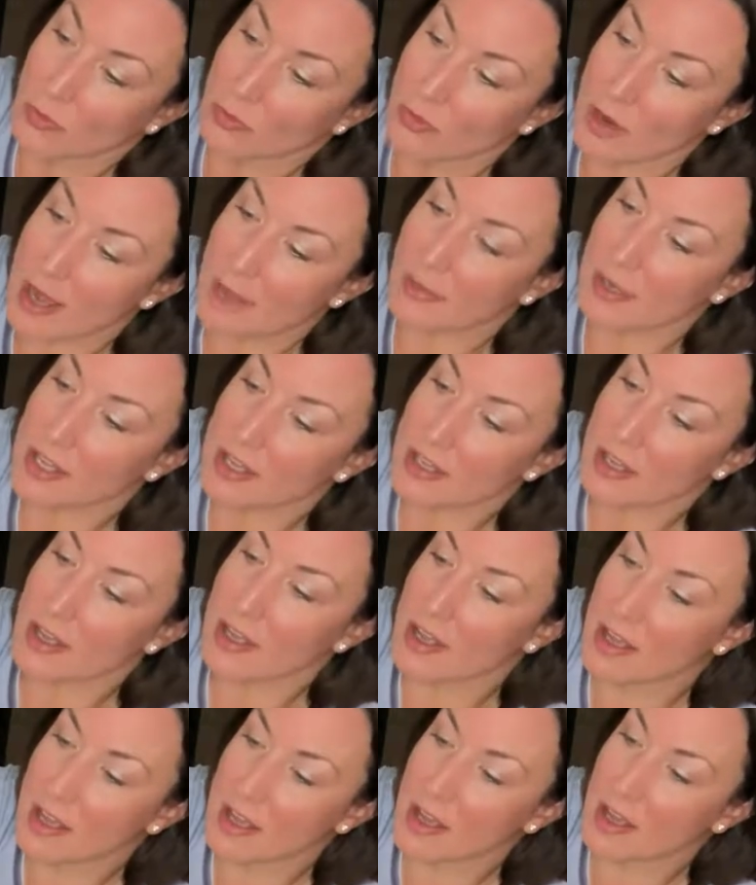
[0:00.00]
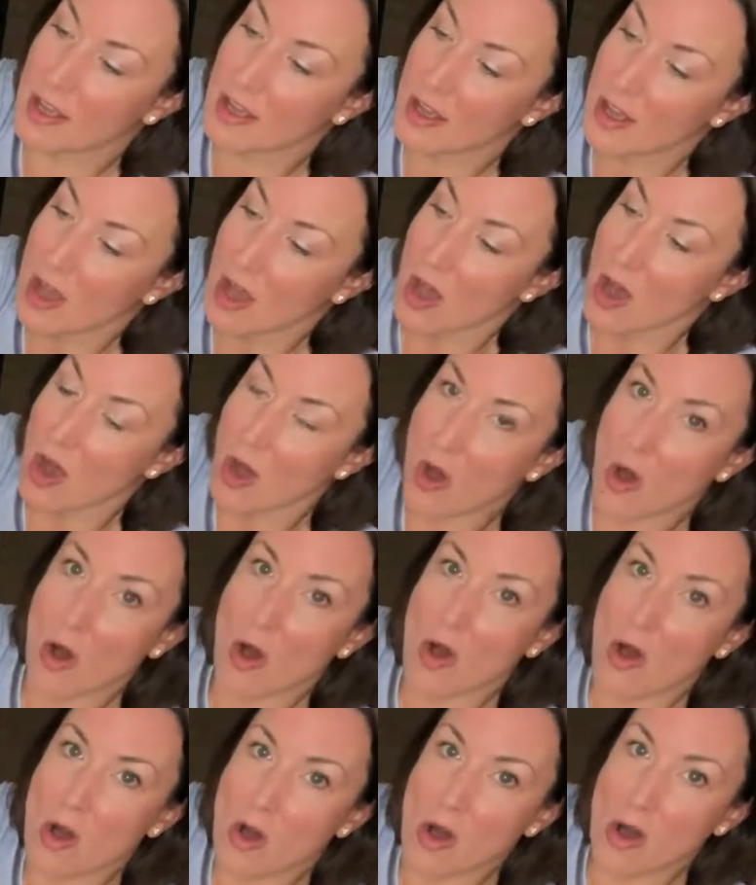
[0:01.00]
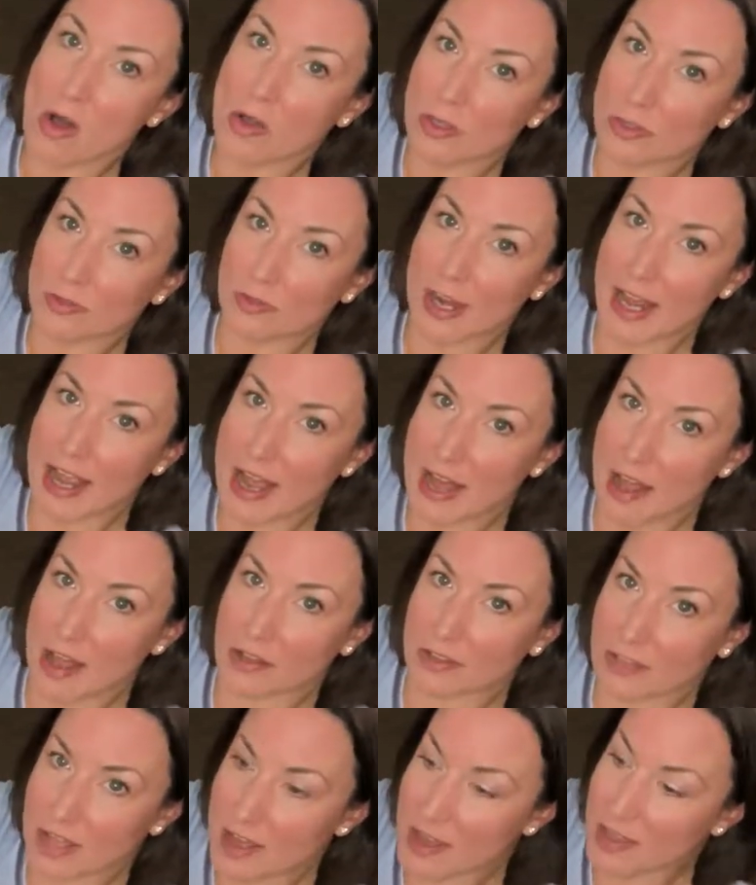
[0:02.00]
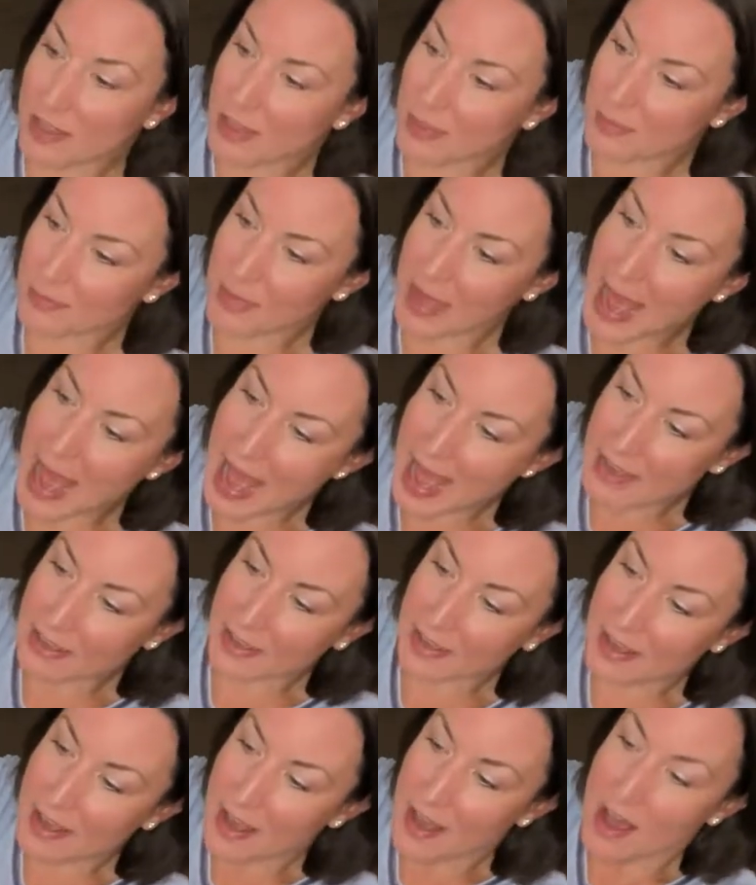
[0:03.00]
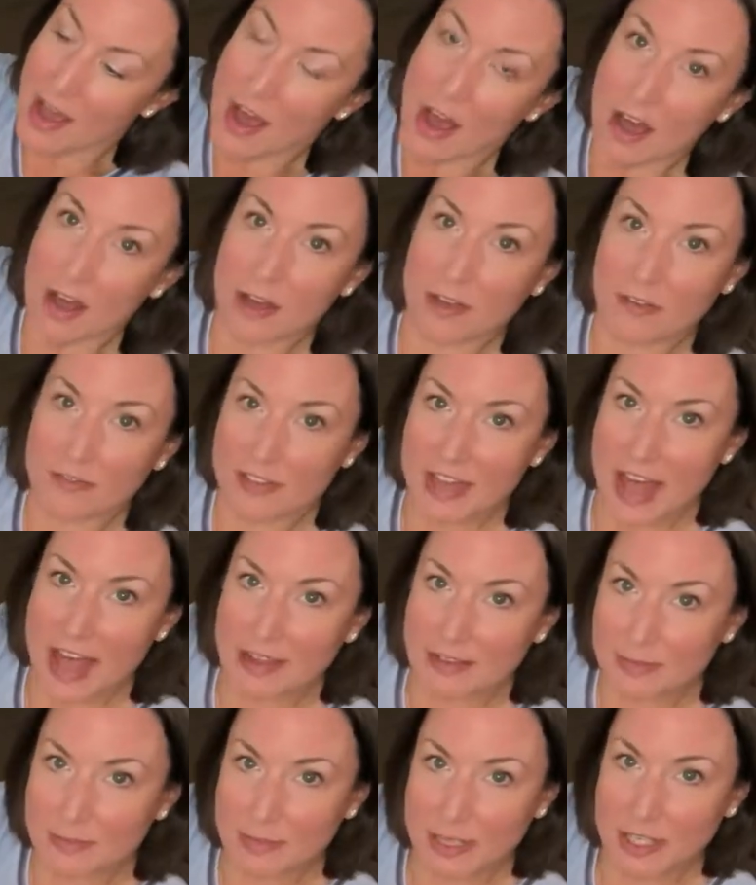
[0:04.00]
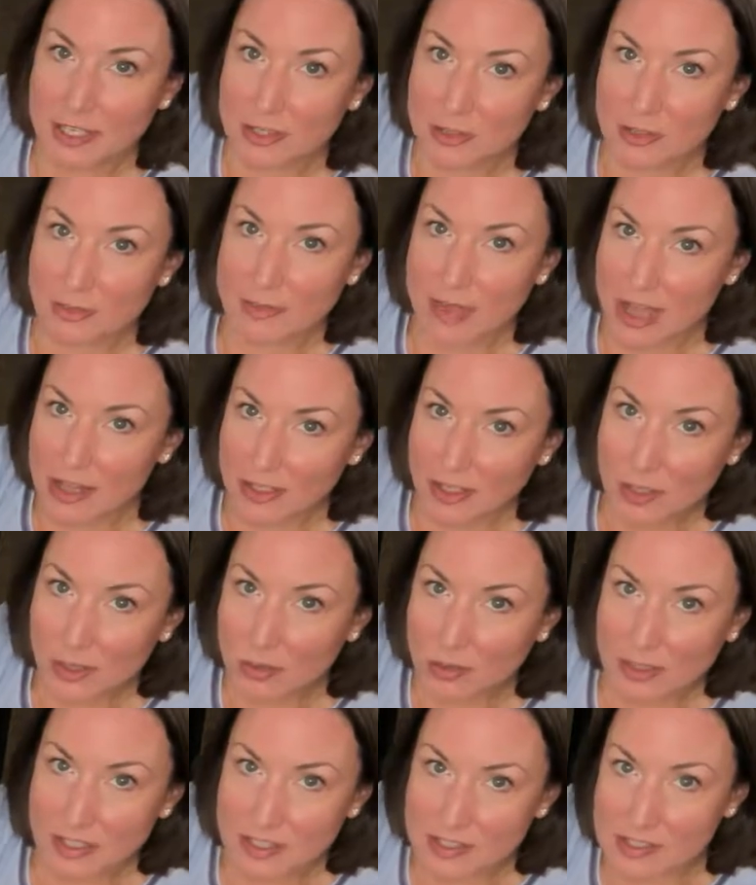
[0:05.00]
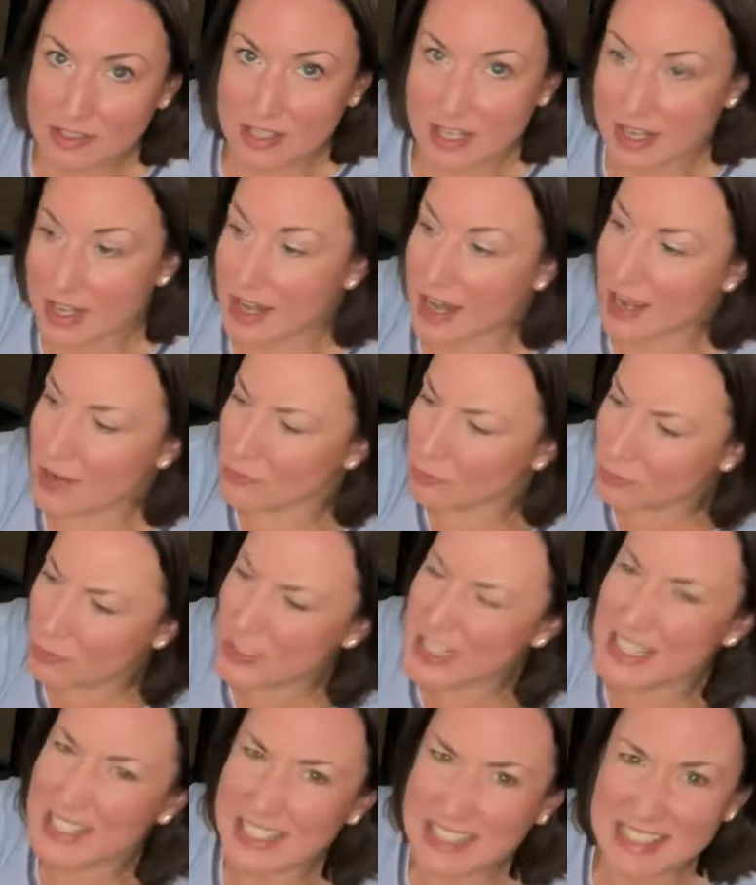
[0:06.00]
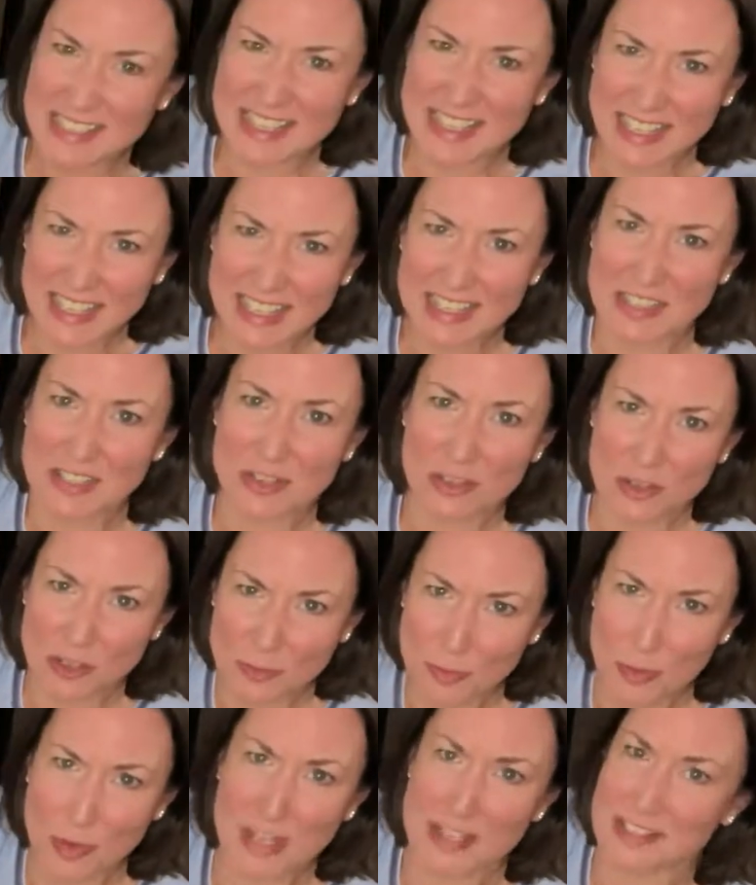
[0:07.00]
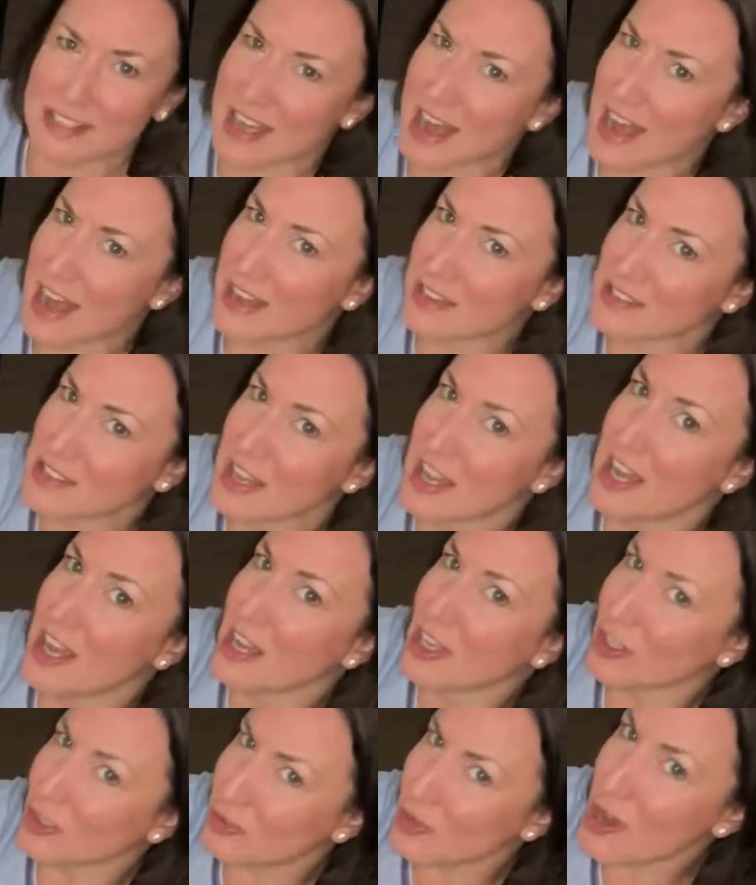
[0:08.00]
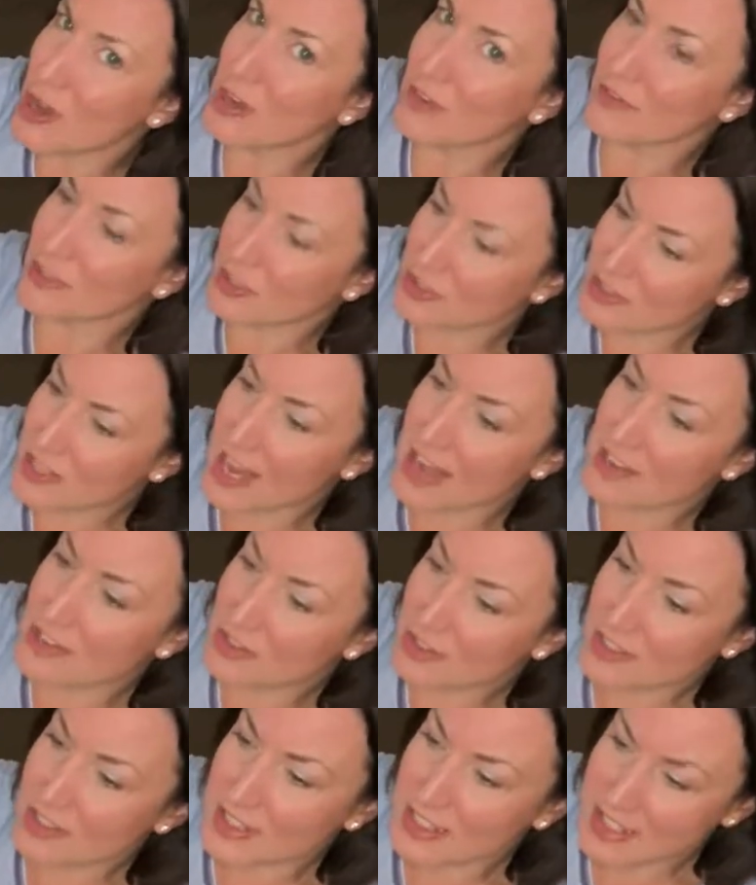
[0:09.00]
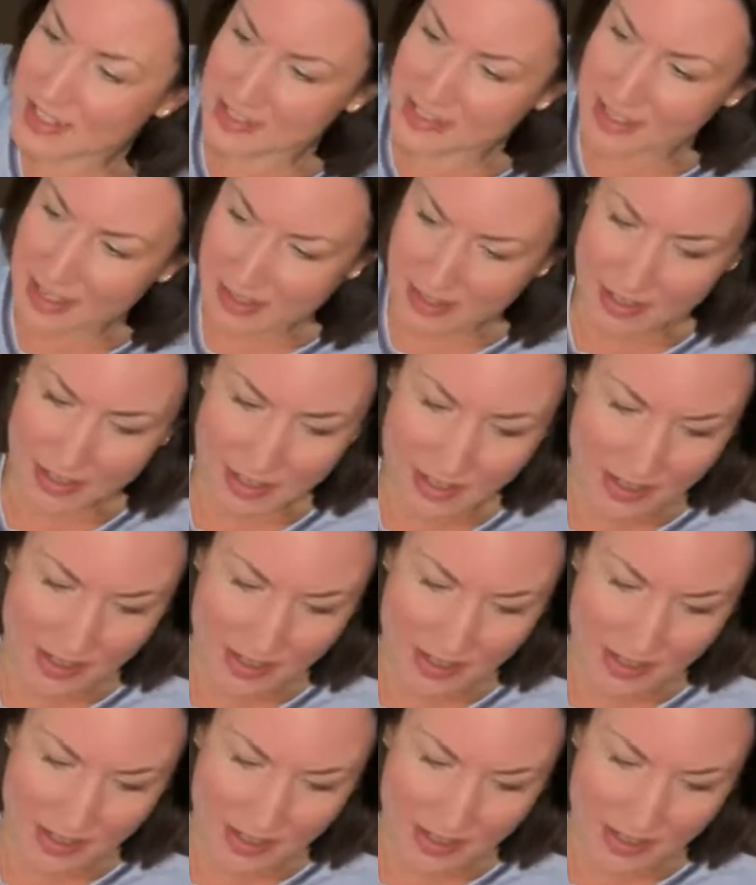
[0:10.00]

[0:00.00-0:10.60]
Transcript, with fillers: Rub it all around the back of that medial malleolus and really dig into those points, guys. You know if they're tender, it needs it.